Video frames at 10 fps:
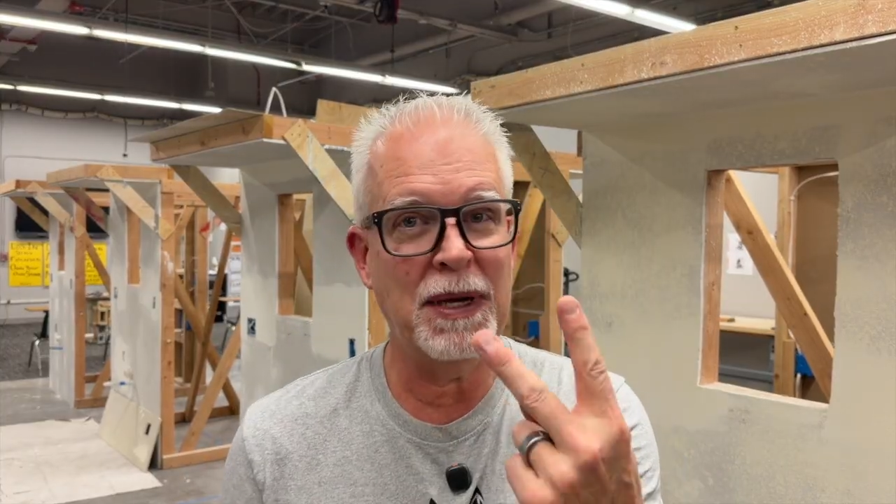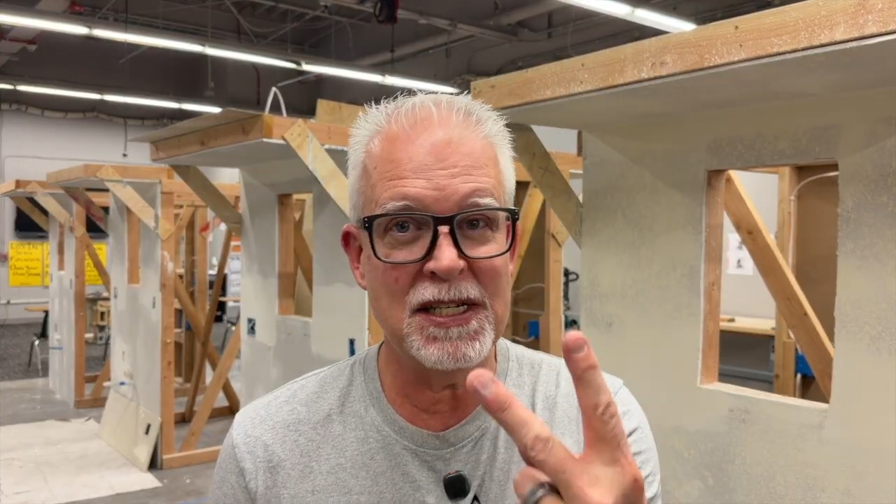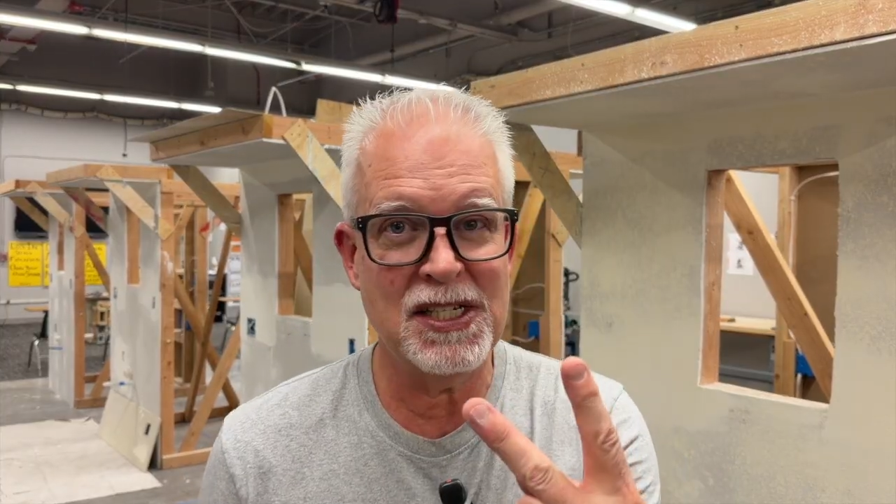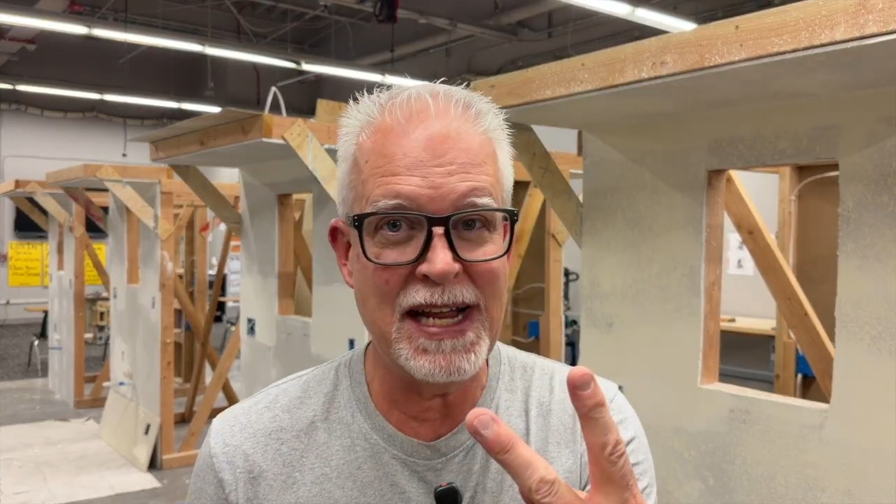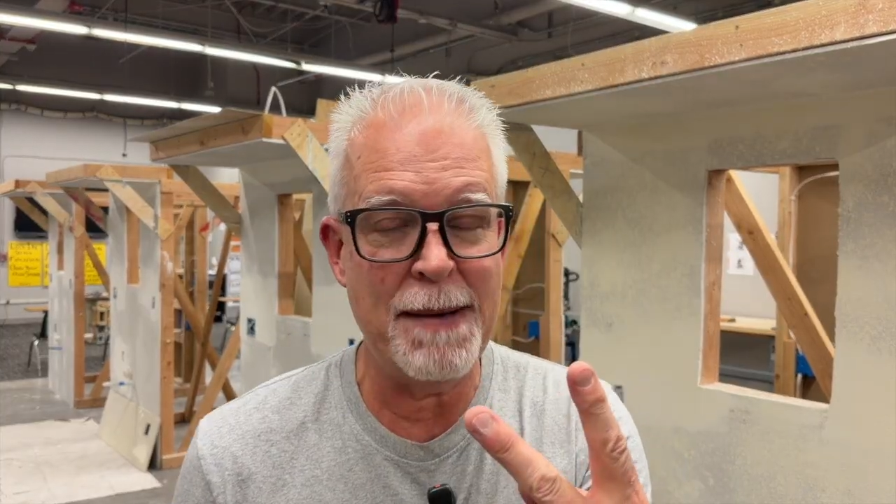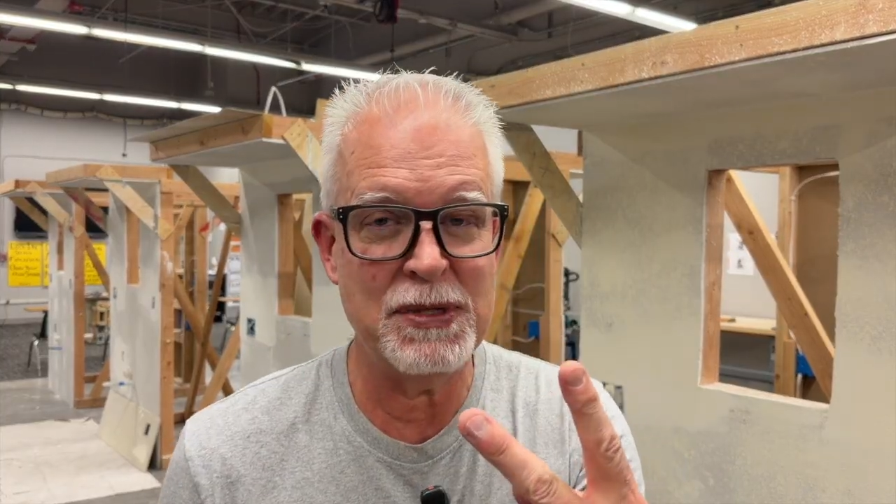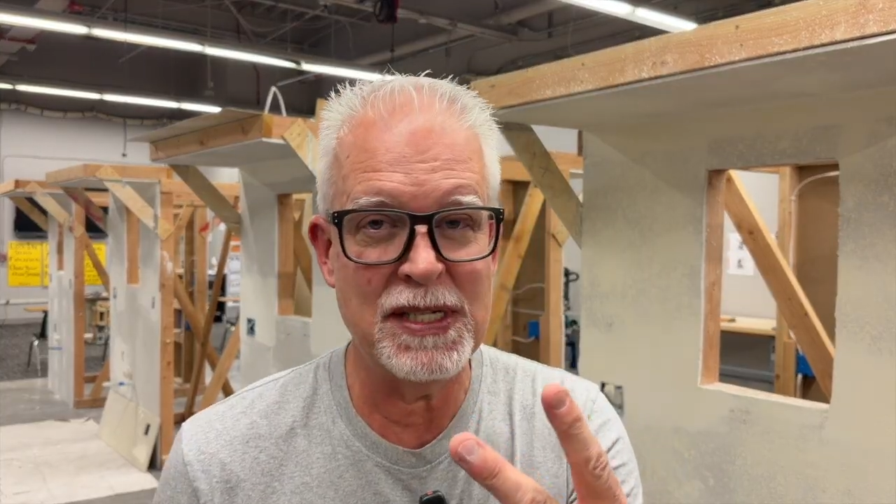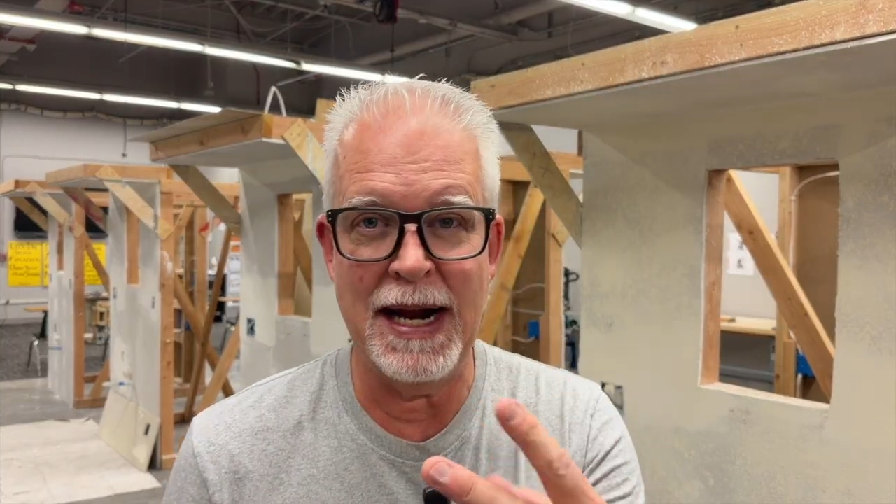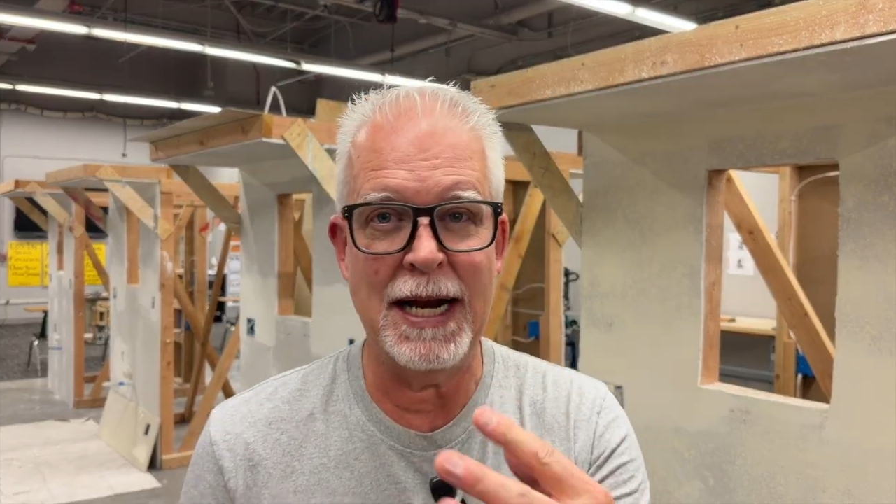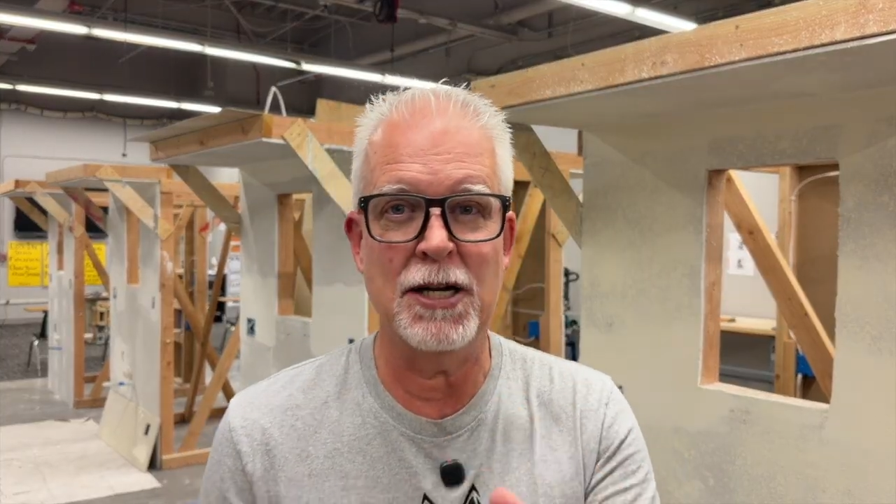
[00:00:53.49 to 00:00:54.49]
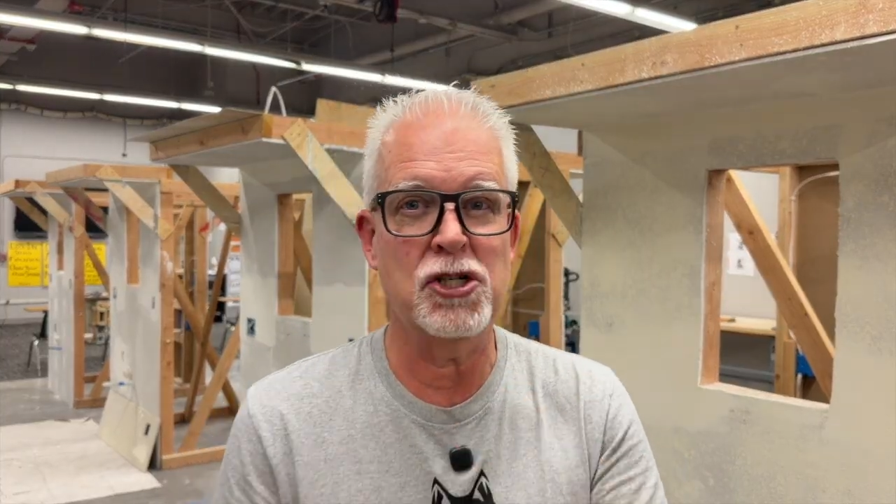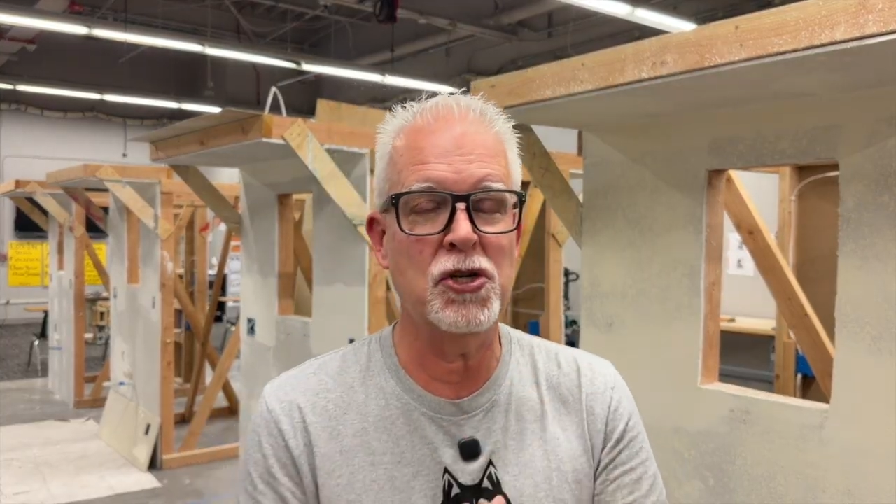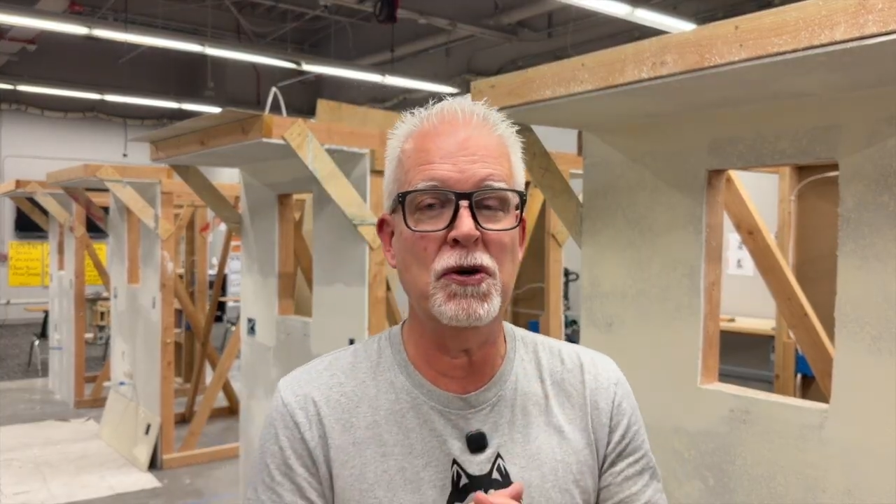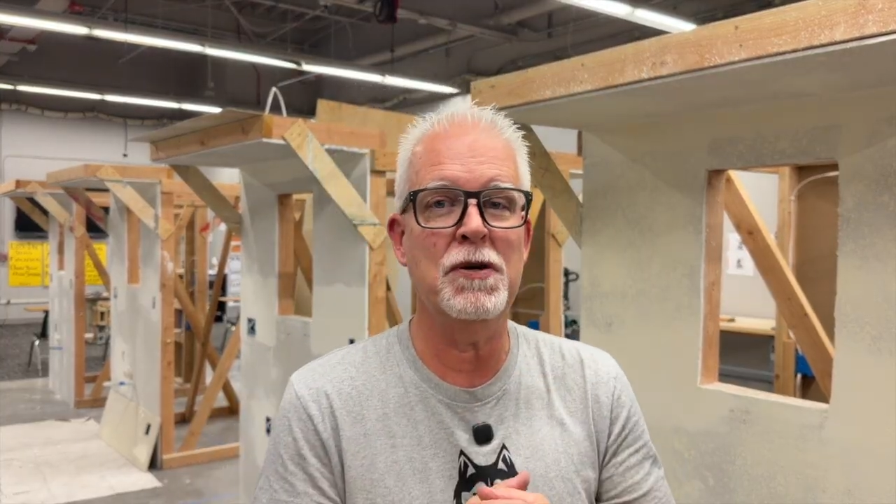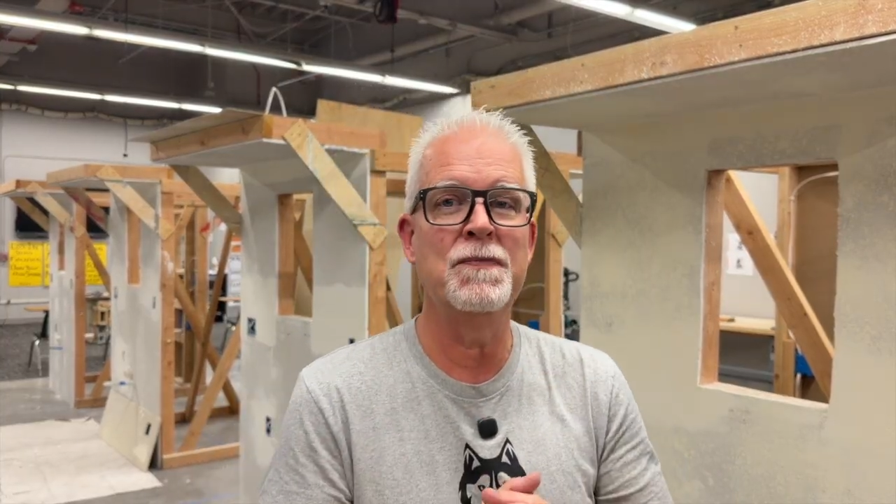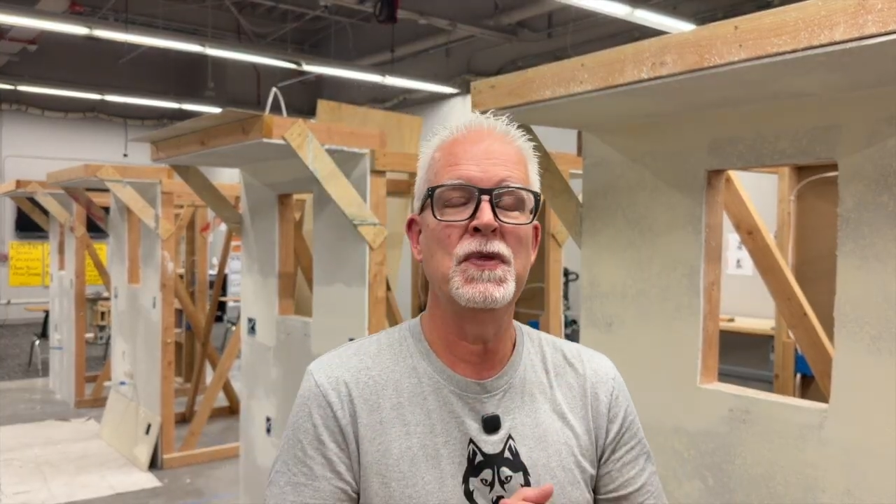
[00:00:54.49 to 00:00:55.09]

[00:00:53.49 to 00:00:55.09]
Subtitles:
of steps that I'm going to show you,